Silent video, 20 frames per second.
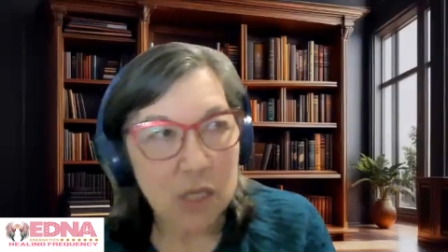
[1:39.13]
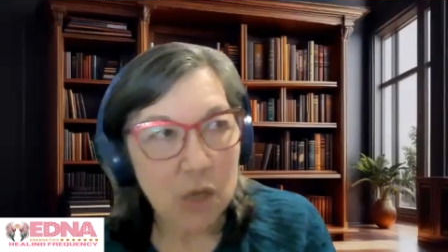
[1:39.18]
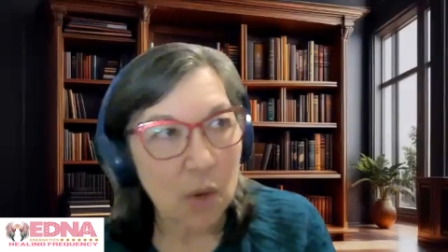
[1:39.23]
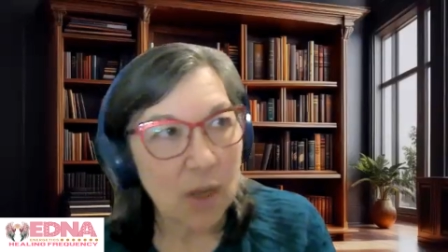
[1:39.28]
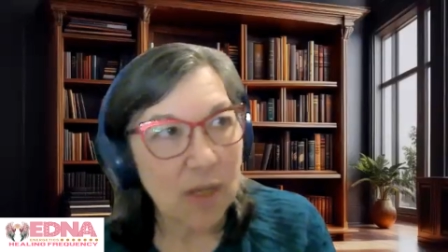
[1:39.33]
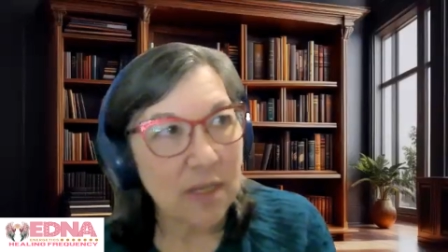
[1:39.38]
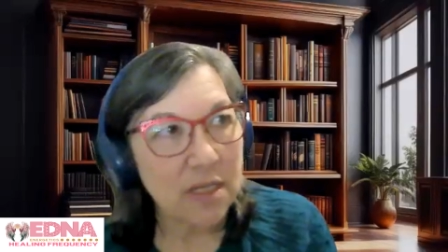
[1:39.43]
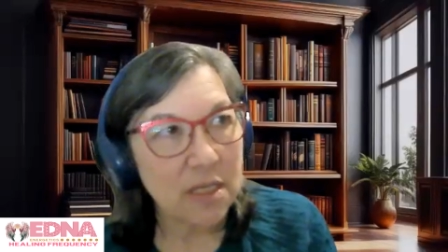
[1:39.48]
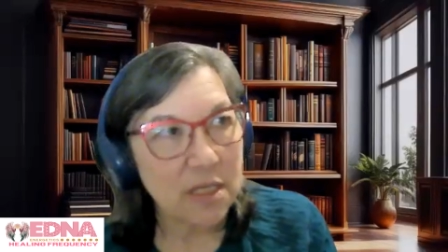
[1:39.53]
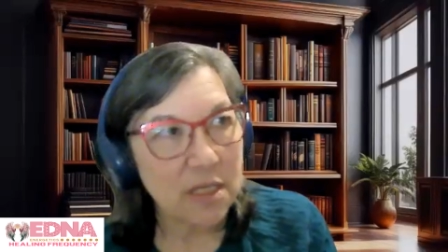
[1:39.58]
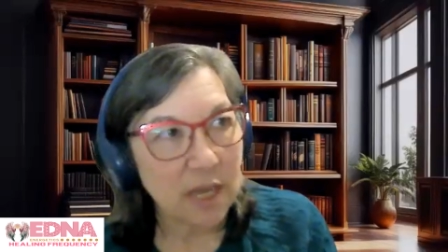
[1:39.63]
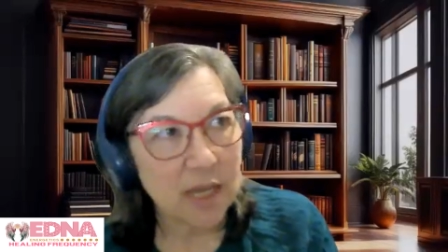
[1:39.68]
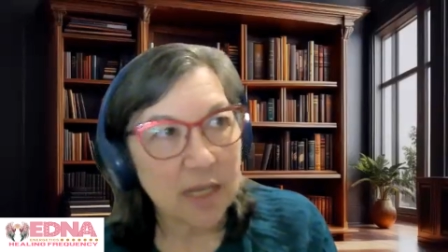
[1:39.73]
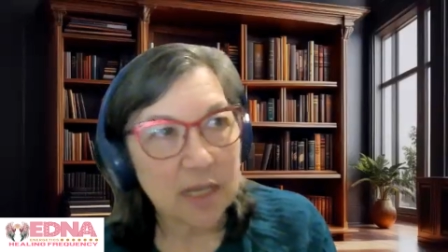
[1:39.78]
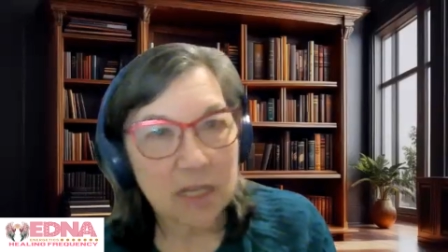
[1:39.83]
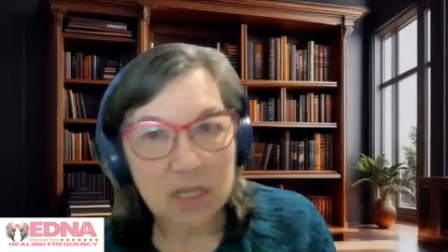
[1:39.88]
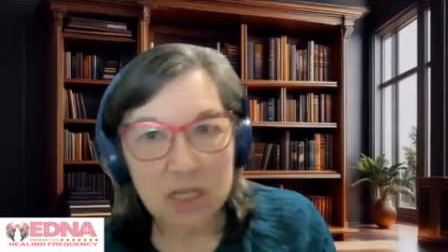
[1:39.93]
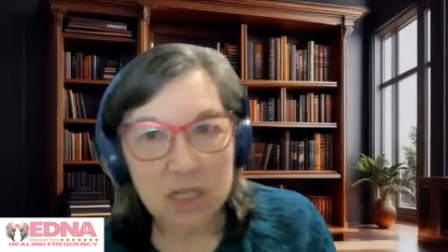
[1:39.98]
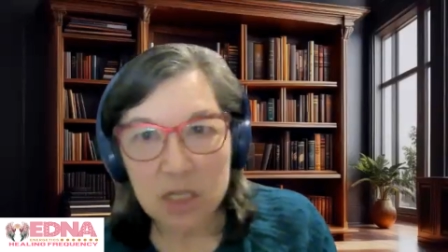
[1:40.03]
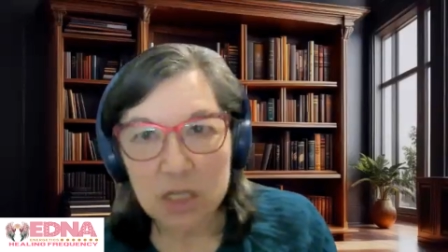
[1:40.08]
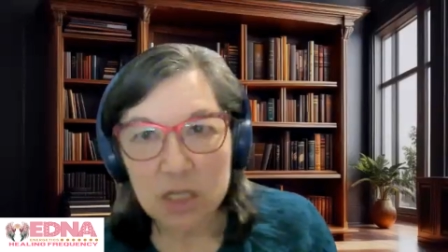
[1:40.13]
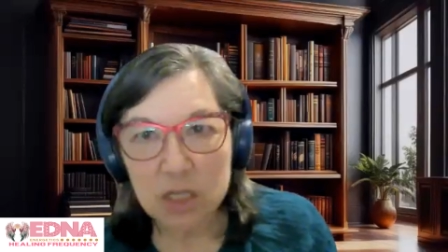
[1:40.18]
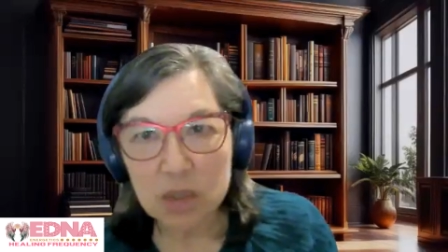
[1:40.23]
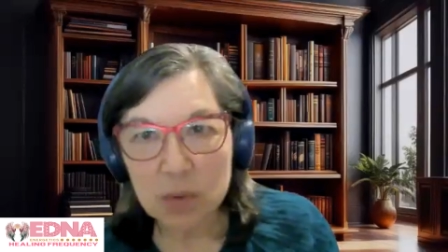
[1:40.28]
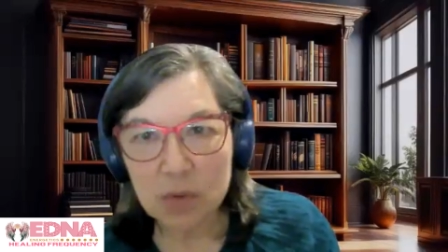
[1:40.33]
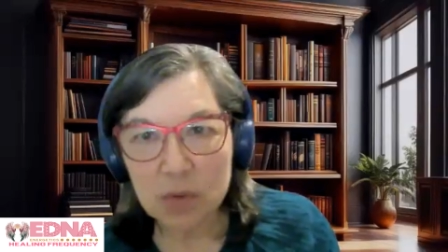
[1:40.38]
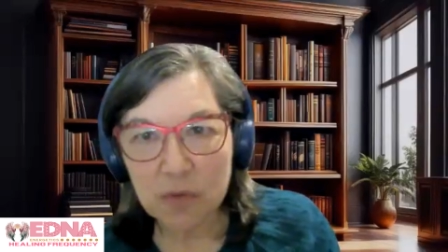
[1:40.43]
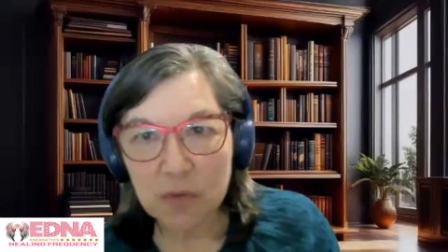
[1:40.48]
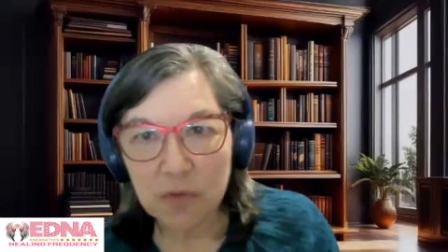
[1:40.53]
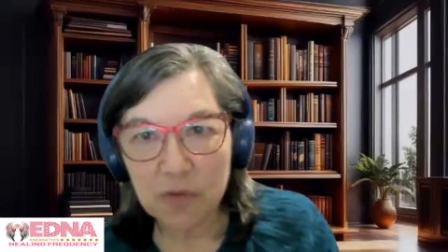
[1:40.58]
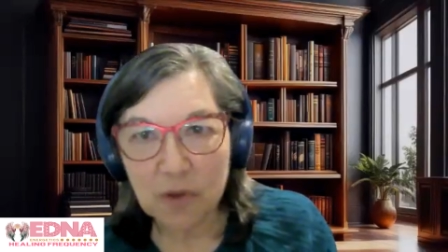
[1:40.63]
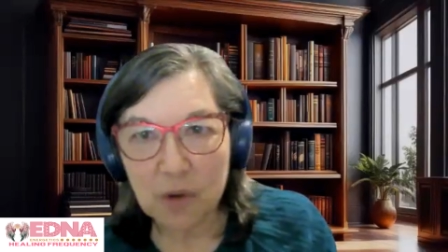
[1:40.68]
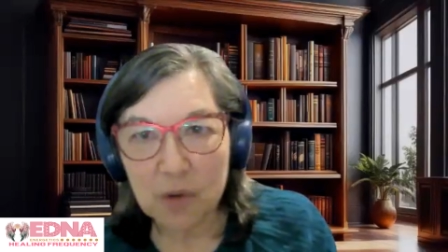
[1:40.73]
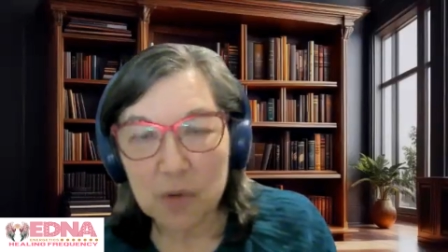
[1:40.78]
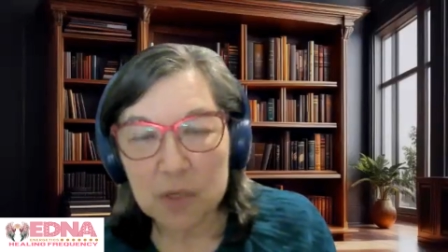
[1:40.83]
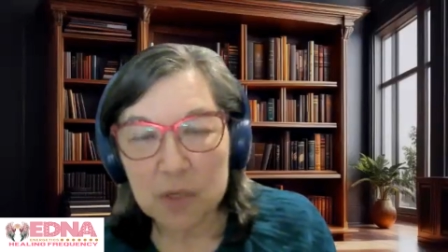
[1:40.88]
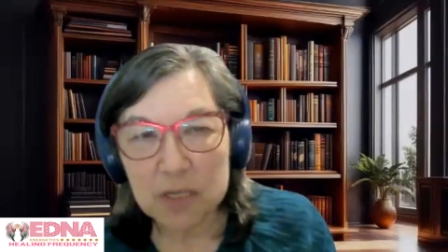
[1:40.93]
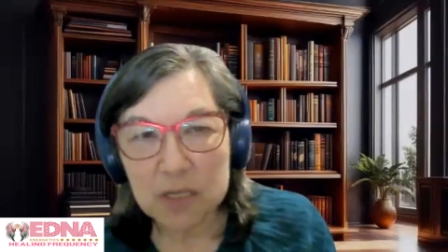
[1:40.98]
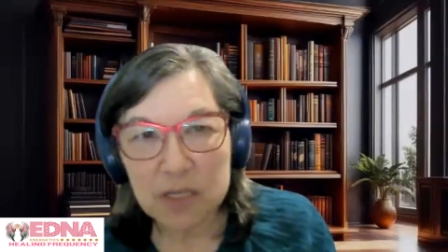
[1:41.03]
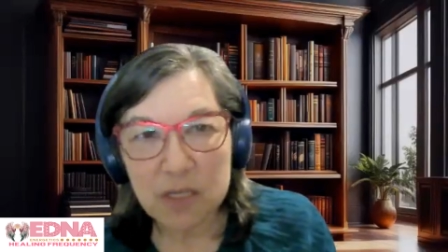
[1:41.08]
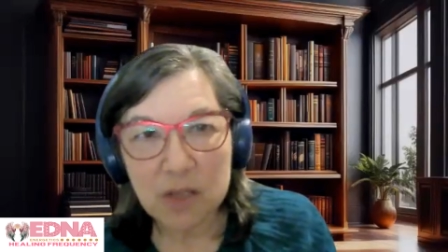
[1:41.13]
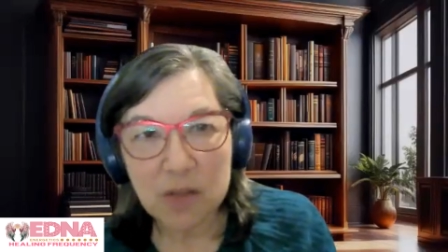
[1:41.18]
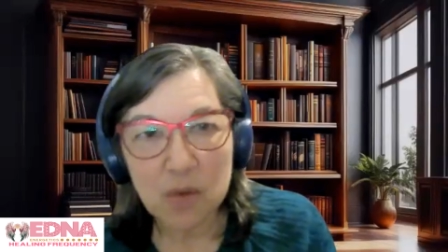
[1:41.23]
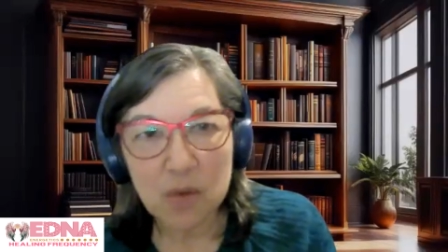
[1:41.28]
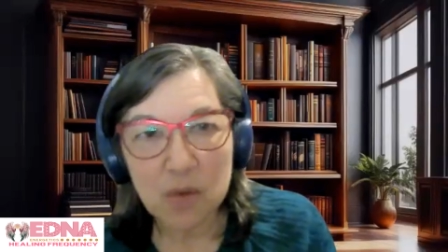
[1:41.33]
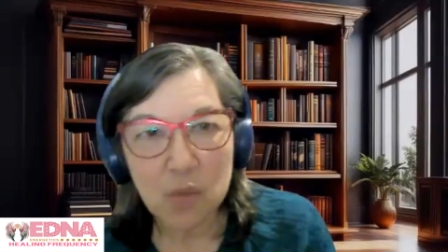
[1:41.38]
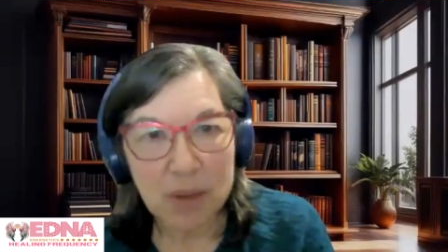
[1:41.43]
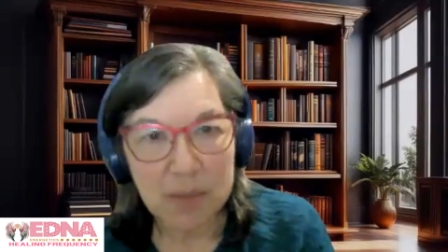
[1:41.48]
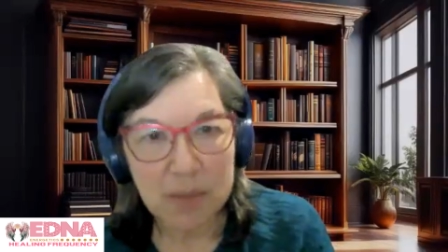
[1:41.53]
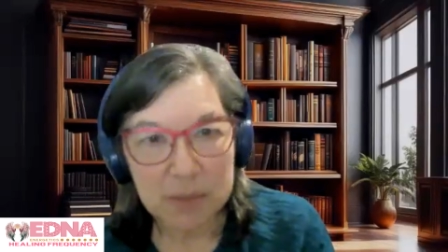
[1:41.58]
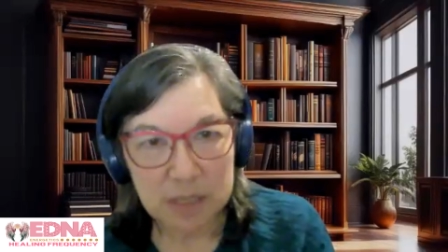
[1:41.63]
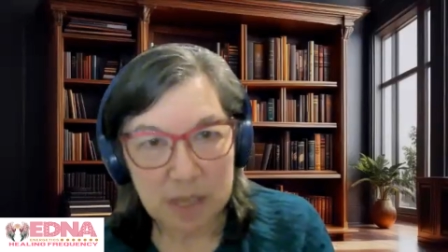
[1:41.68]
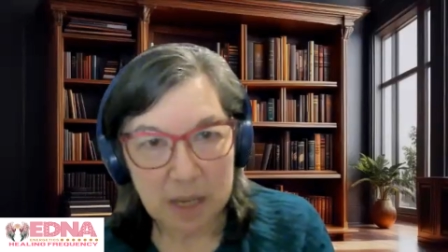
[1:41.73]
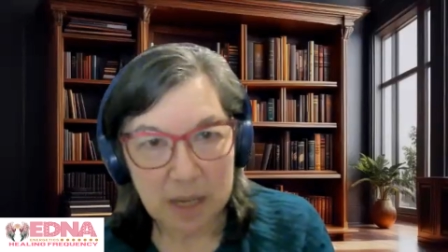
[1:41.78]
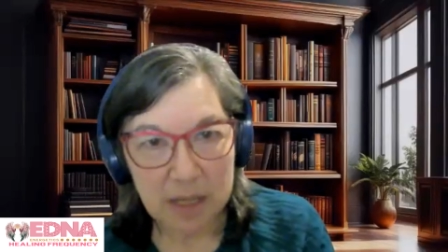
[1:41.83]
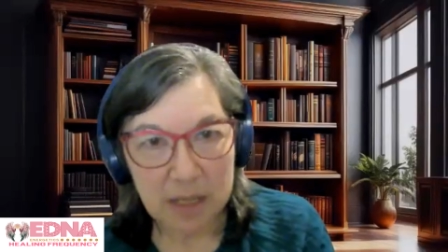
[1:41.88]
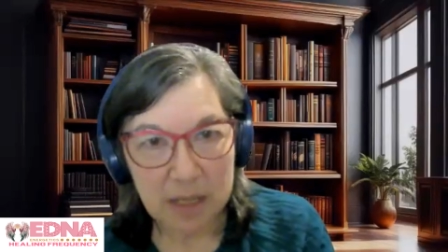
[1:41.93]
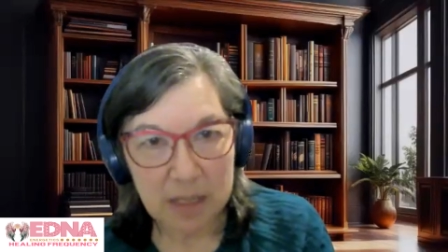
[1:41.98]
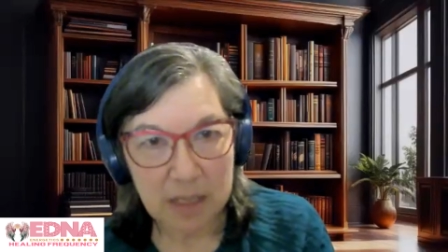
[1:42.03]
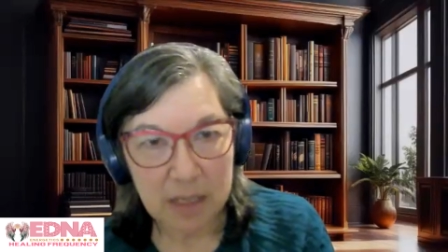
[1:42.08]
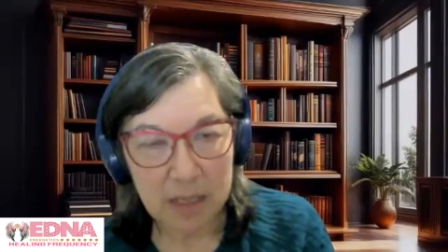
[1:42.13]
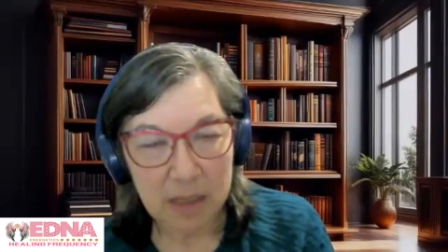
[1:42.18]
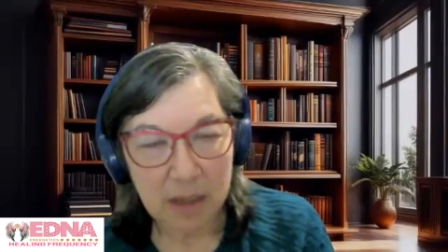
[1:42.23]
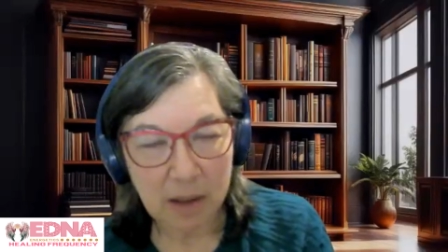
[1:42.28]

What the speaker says: So I decided to just sort of focus on the website